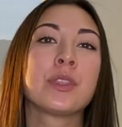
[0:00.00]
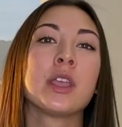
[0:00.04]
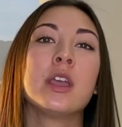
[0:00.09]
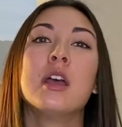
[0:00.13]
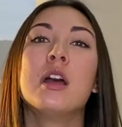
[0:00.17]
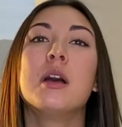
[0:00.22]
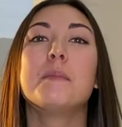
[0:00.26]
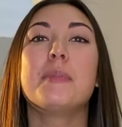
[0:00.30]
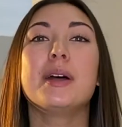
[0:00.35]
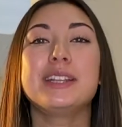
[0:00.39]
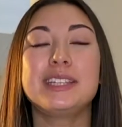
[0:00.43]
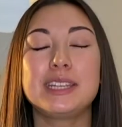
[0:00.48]

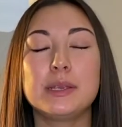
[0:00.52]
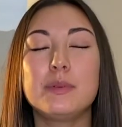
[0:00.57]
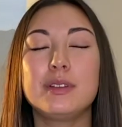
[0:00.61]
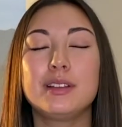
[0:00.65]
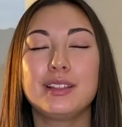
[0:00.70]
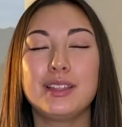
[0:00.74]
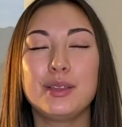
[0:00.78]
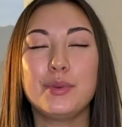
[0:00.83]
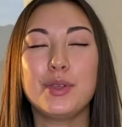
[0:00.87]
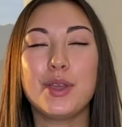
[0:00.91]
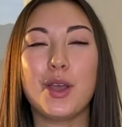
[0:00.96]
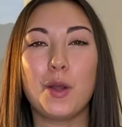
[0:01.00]
But
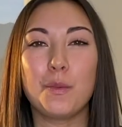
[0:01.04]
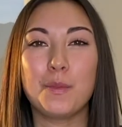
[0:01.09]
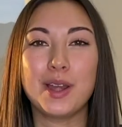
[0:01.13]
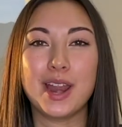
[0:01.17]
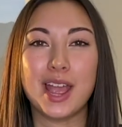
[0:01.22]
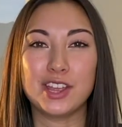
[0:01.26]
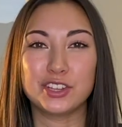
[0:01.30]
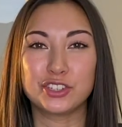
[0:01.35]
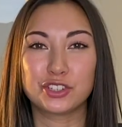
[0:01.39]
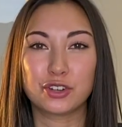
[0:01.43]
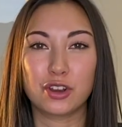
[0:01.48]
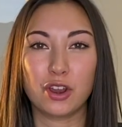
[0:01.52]
typically we open
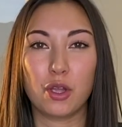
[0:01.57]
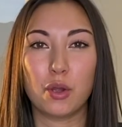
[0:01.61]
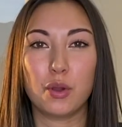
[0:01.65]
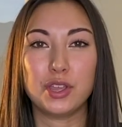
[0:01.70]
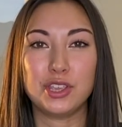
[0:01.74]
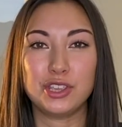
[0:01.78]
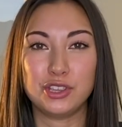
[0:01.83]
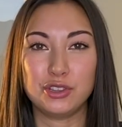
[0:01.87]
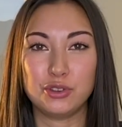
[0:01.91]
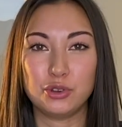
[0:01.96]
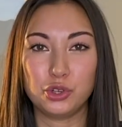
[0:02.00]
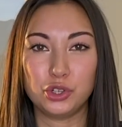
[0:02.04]
escrow
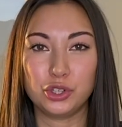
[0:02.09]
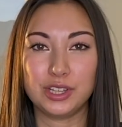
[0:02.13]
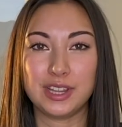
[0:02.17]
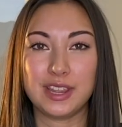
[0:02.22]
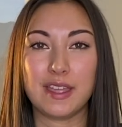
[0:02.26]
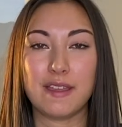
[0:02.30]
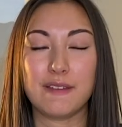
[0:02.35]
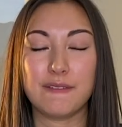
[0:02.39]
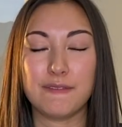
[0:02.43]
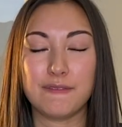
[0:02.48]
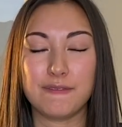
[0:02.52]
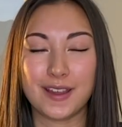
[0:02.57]
usually
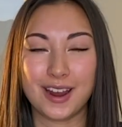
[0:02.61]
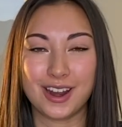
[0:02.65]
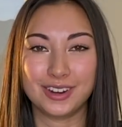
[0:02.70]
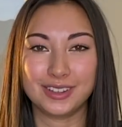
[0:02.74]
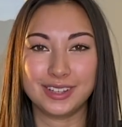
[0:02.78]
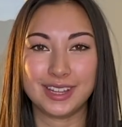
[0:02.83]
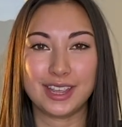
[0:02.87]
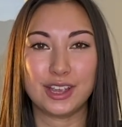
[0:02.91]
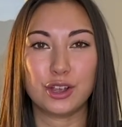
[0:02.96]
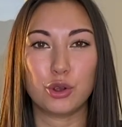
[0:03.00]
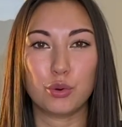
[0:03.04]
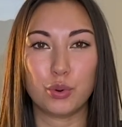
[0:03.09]

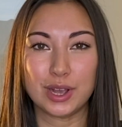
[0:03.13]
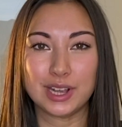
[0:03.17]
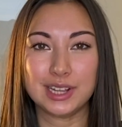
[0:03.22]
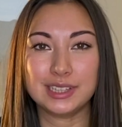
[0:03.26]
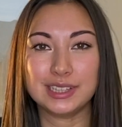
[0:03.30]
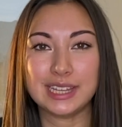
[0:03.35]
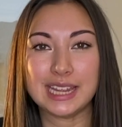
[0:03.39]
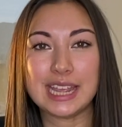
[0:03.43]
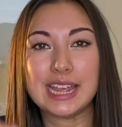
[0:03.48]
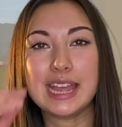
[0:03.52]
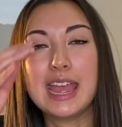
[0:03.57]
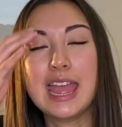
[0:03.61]
fairly
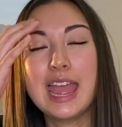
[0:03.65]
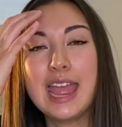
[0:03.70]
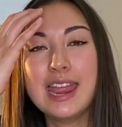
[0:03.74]
quickly.